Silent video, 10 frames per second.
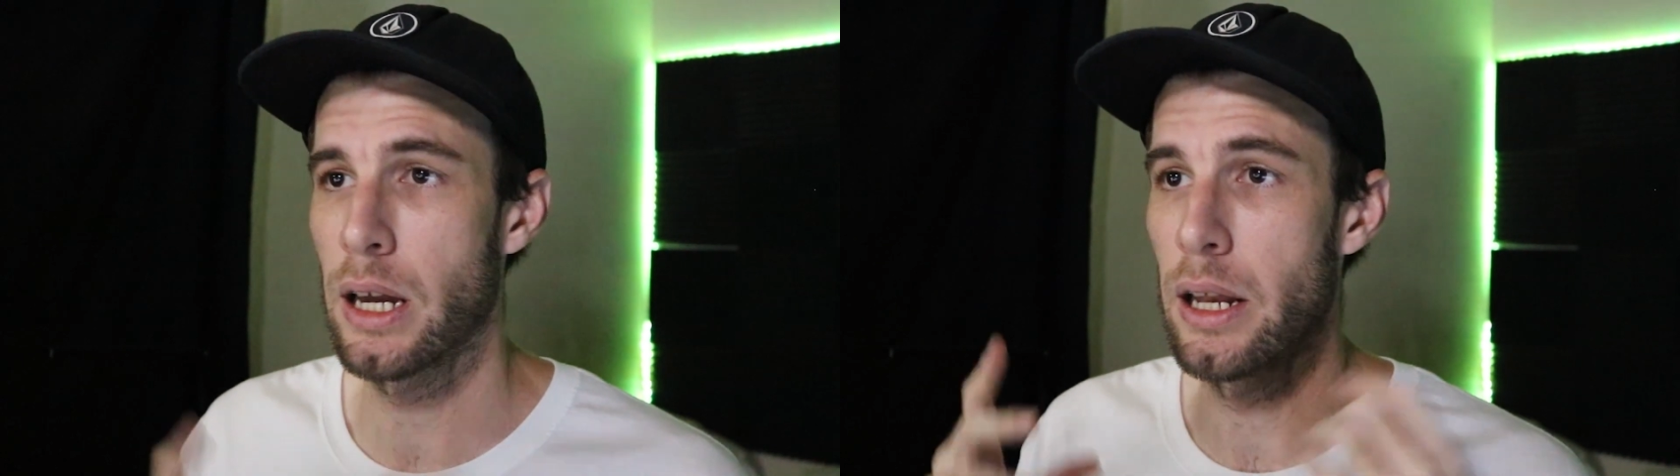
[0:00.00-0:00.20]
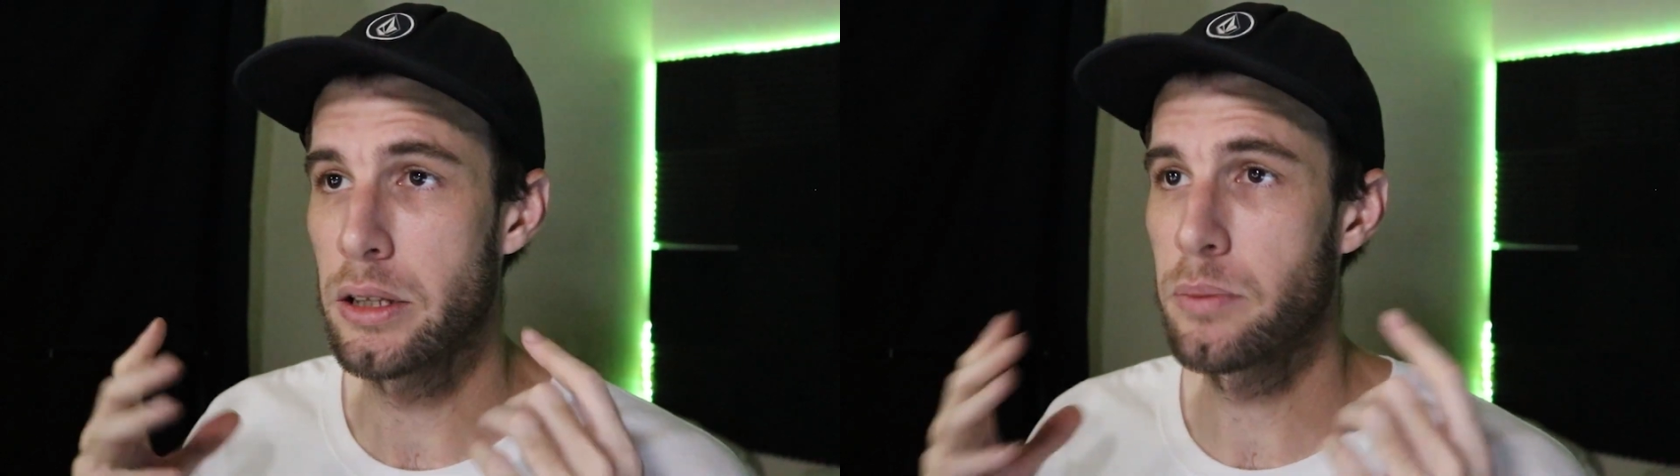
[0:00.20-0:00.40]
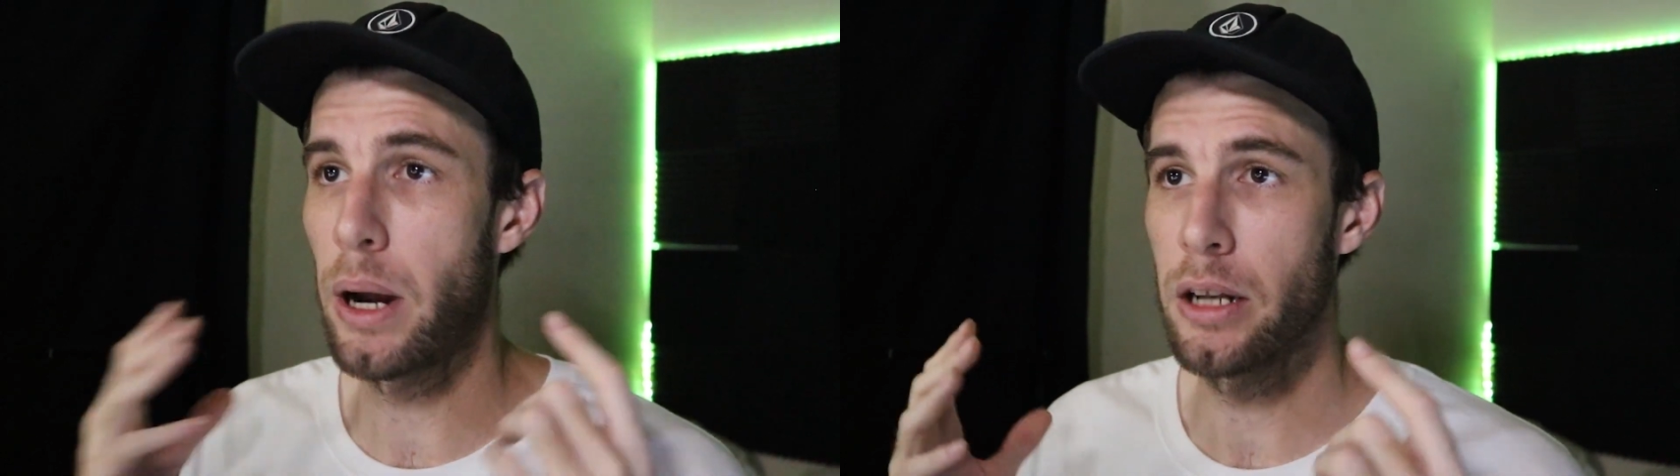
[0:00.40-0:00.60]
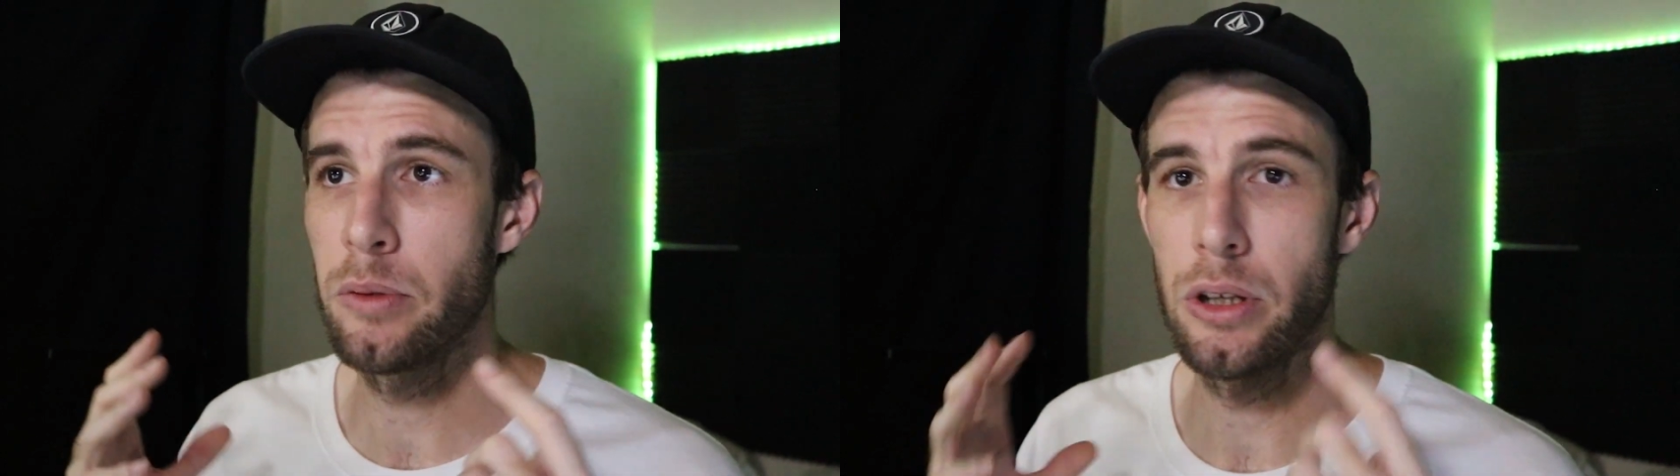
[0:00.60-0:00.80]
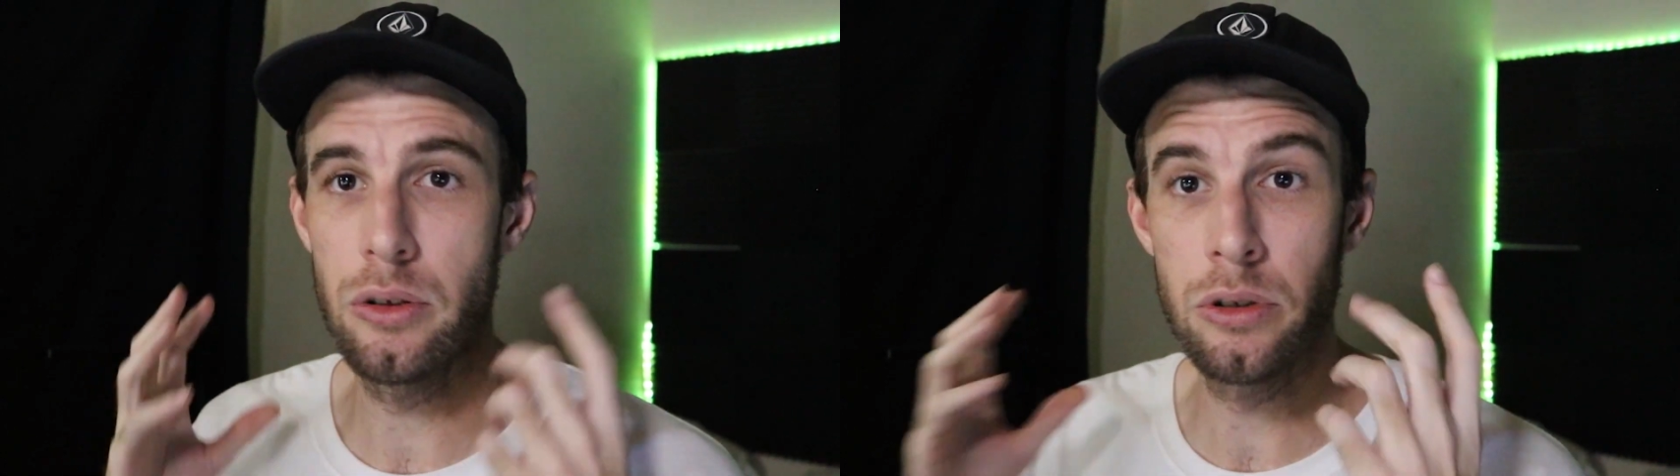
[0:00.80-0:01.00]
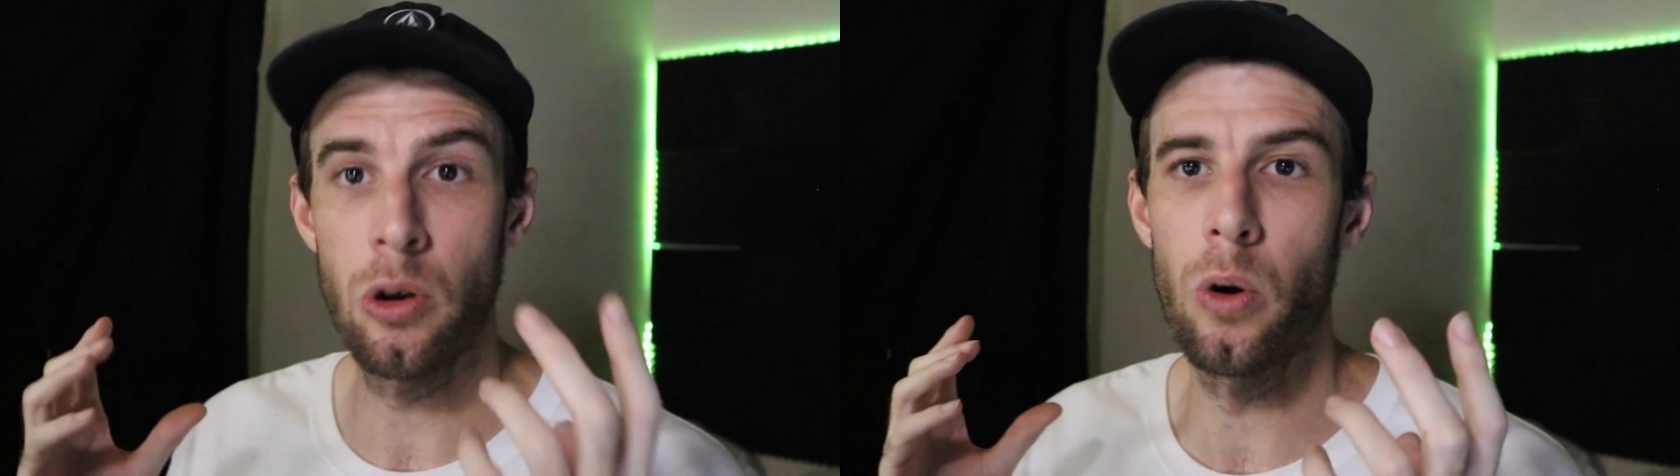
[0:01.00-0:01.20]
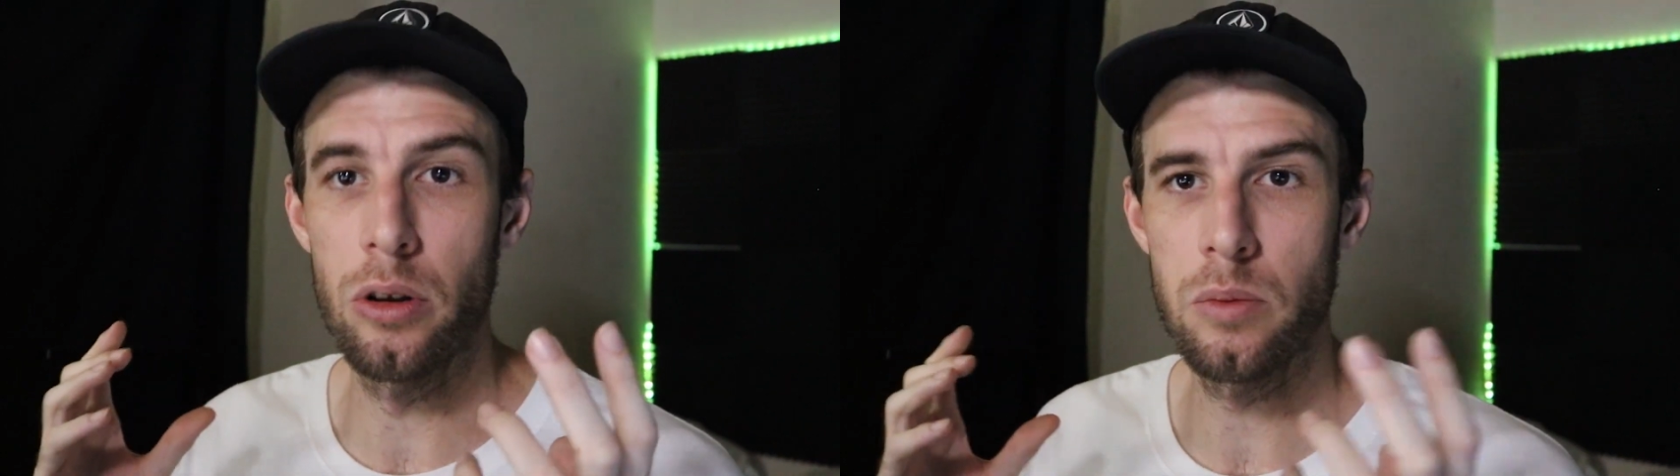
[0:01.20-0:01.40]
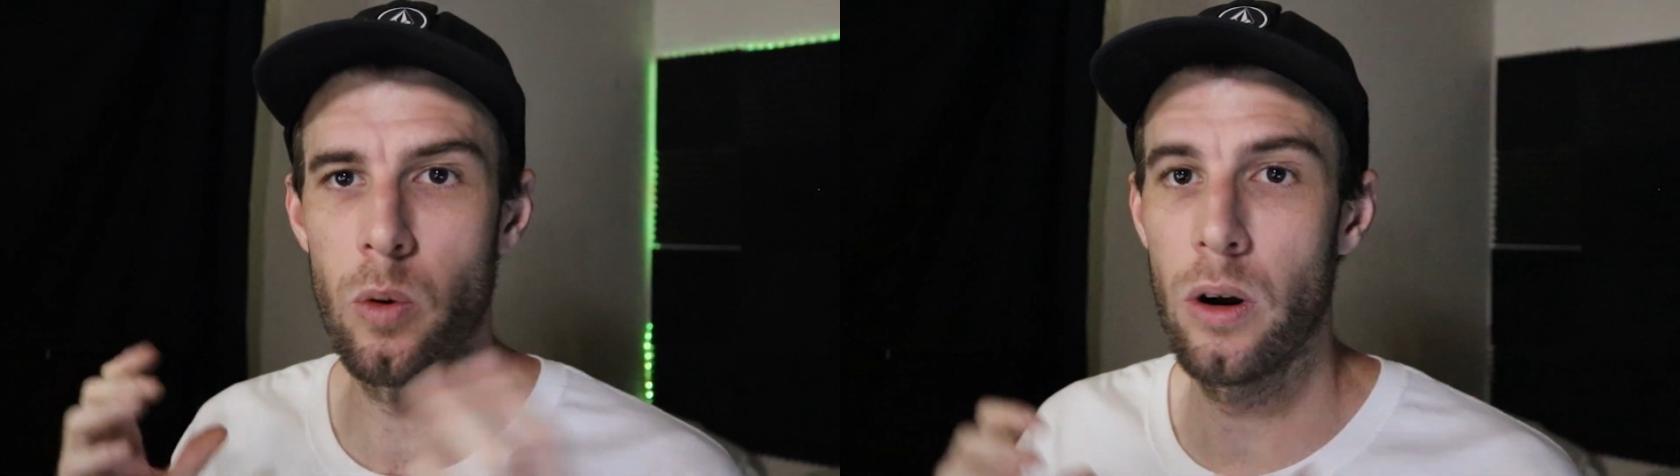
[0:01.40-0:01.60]
Kind of inspires me to use
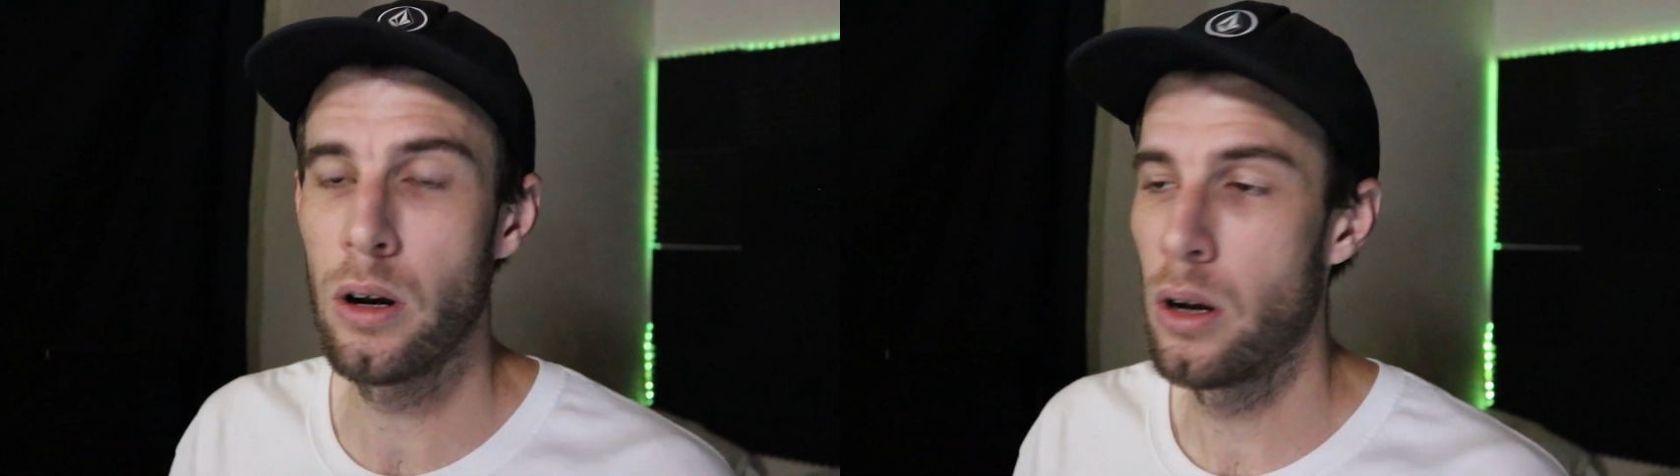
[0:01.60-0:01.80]
chorus more.